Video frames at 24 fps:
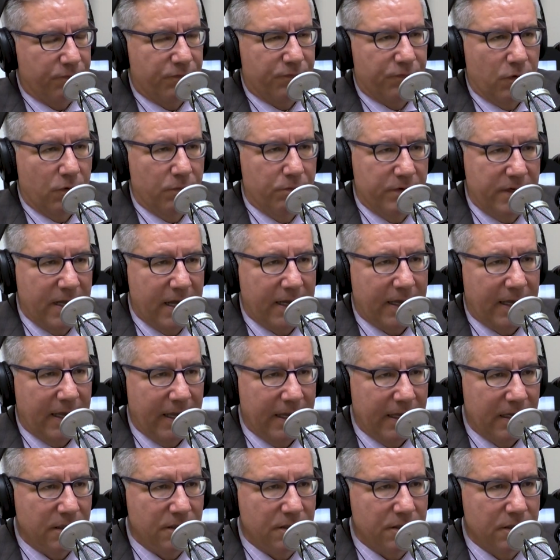for
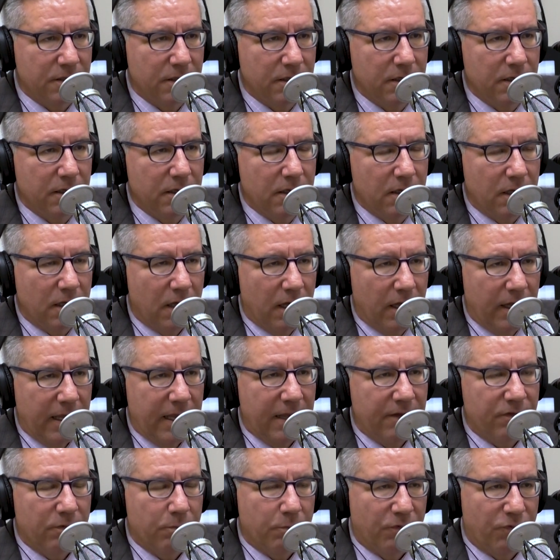decades,
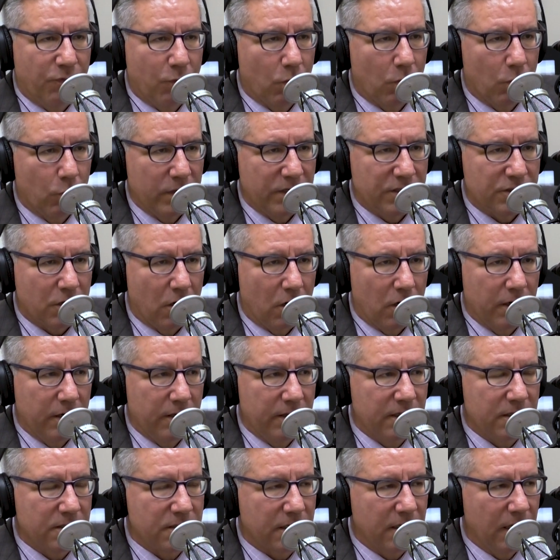even before we
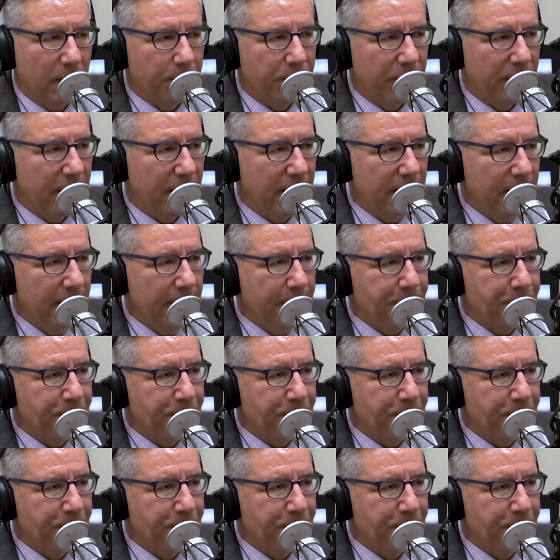started this company.